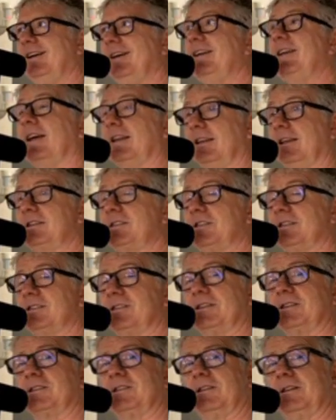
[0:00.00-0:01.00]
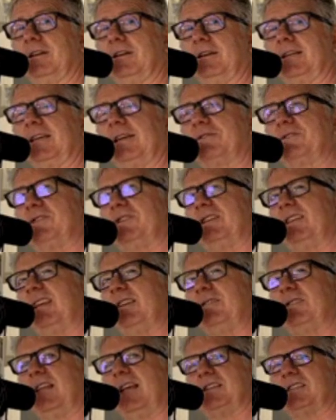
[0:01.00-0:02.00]
Yeah, Leslie's listening, and it
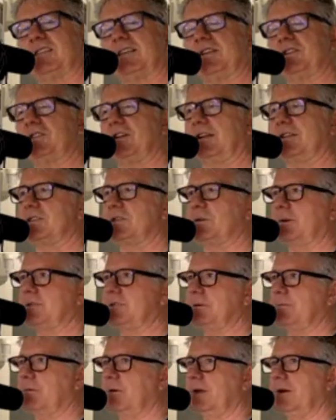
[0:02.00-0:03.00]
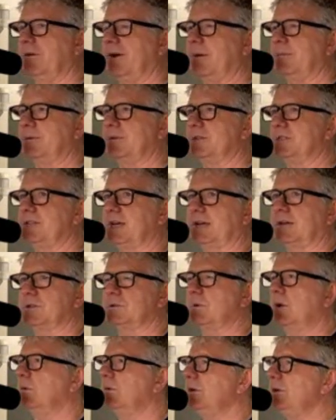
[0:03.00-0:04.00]
gives Leslie a chance to actually play around with the tech
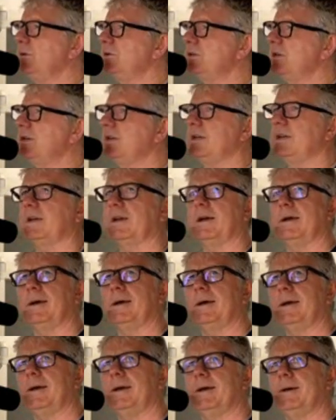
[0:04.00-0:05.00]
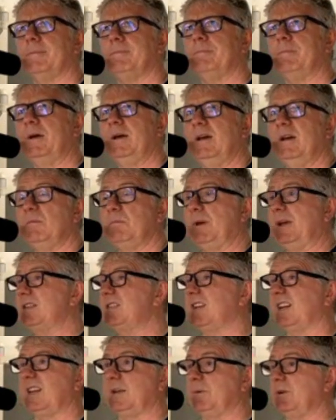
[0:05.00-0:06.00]
as well. We're using
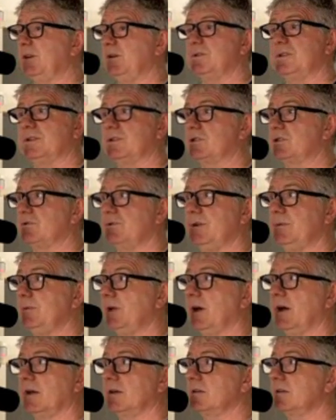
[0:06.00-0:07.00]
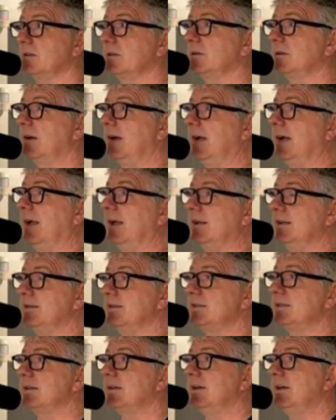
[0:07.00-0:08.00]
StreamYard,
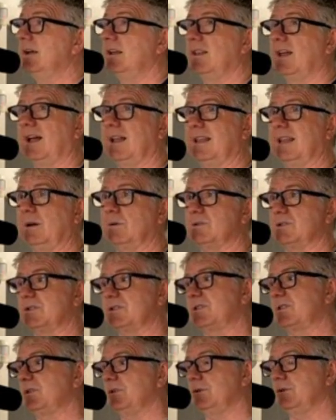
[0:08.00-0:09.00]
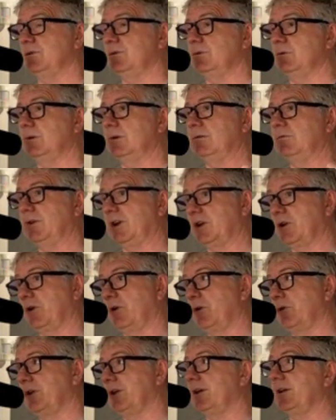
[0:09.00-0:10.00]
and that allows us to
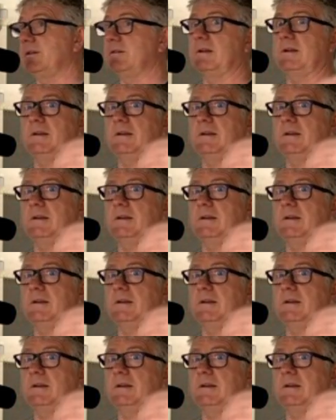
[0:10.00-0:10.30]
record it,